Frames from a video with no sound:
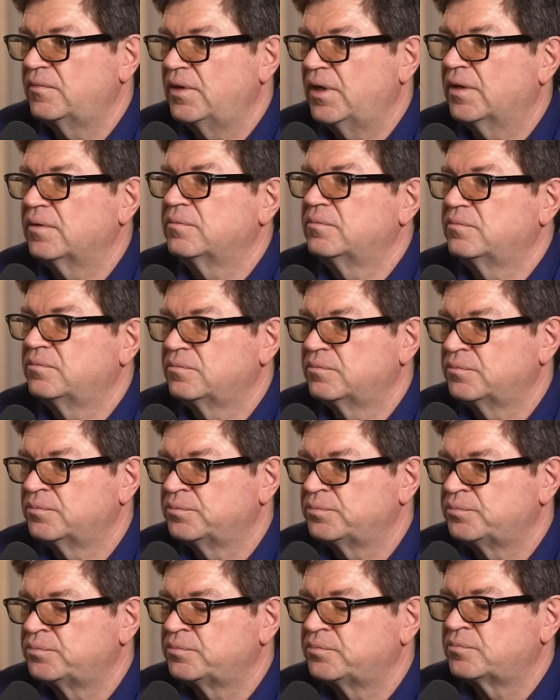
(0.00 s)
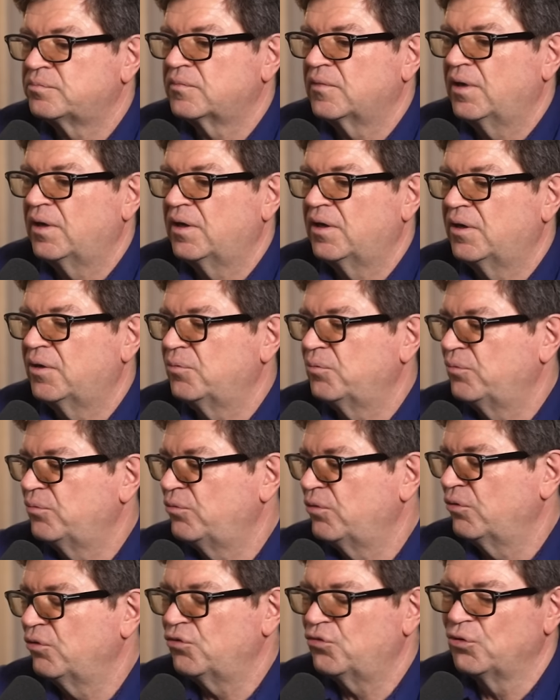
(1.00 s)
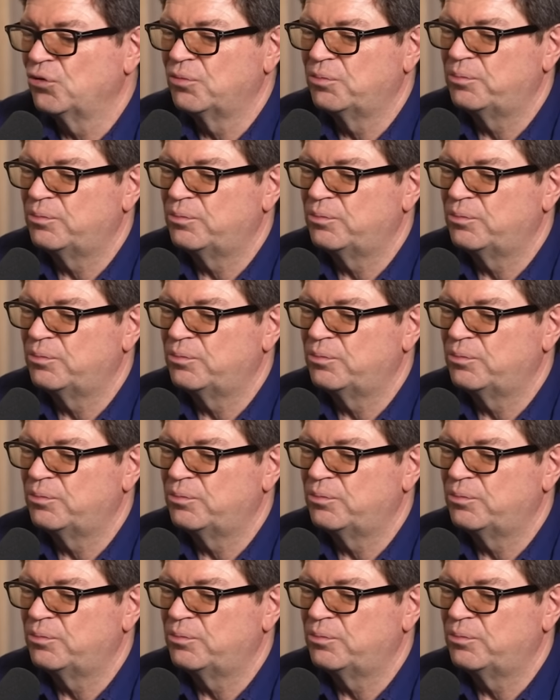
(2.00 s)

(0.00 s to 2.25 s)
Yeah. Um, we have also